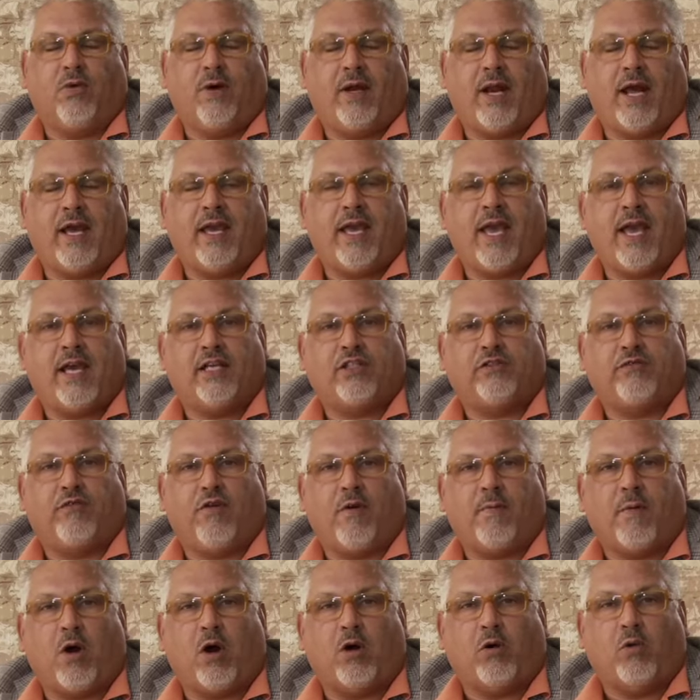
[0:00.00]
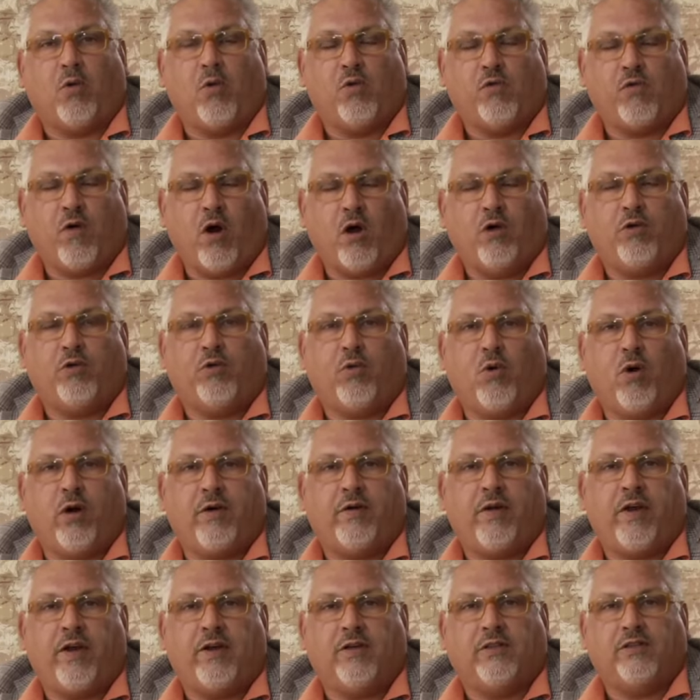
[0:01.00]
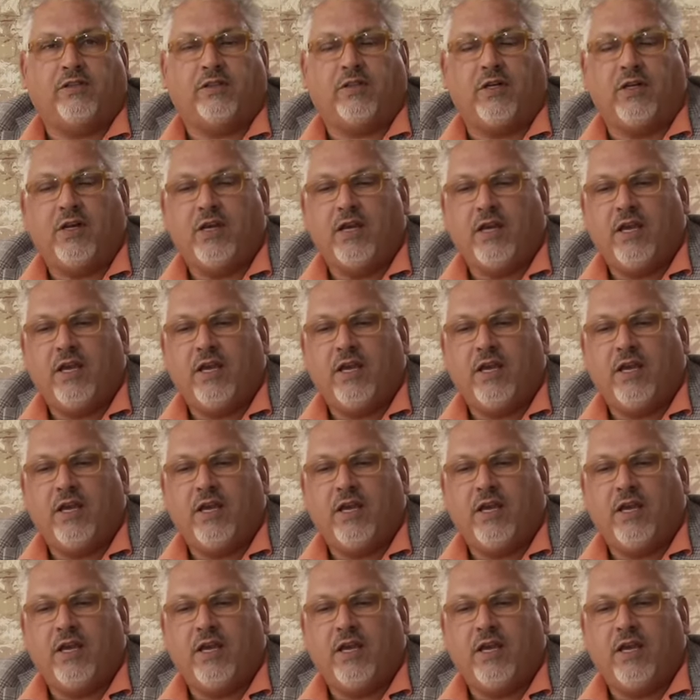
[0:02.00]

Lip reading: what I ask from our road warriors.